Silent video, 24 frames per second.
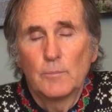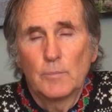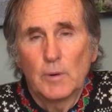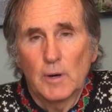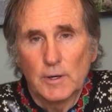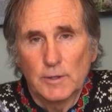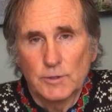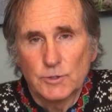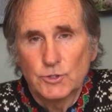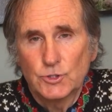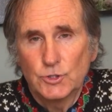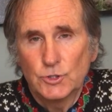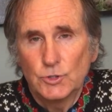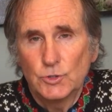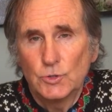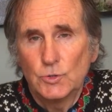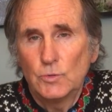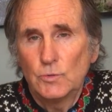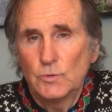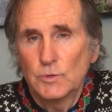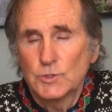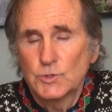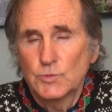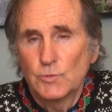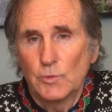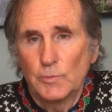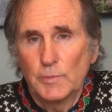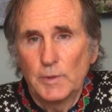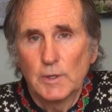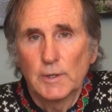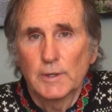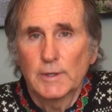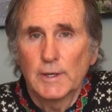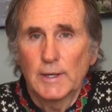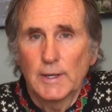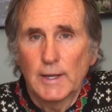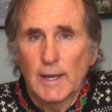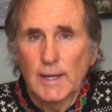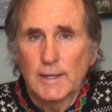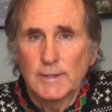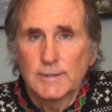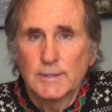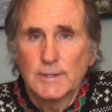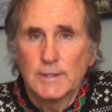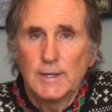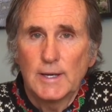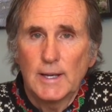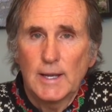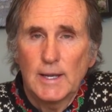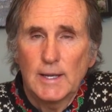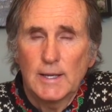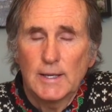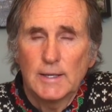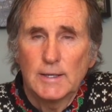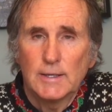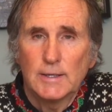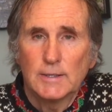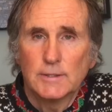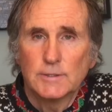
Part two, which we'll be looking at today,